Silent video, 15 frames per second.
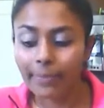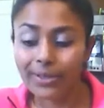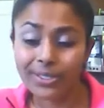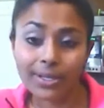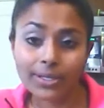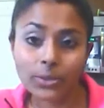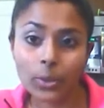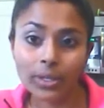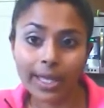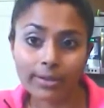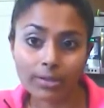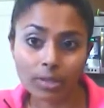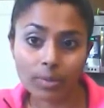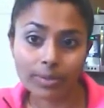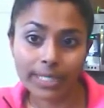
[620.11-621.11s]
There's also a
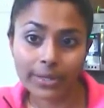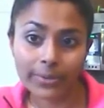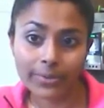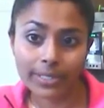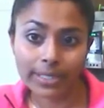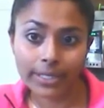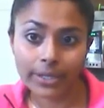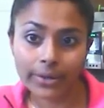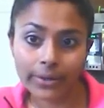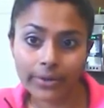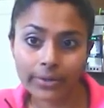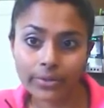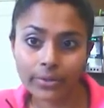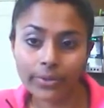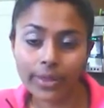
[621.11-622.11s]
lot of sweet potatoes in
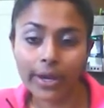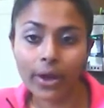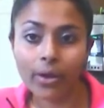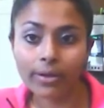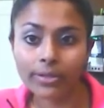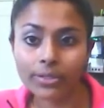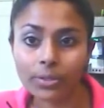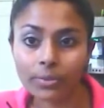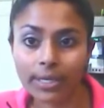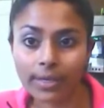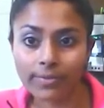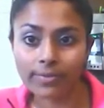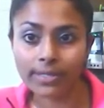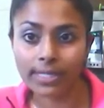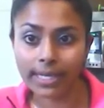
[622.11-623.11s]
here, so that also
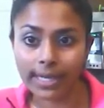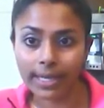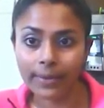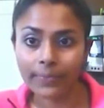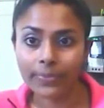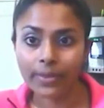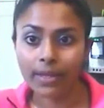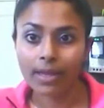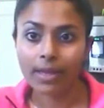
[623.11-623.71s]
gives it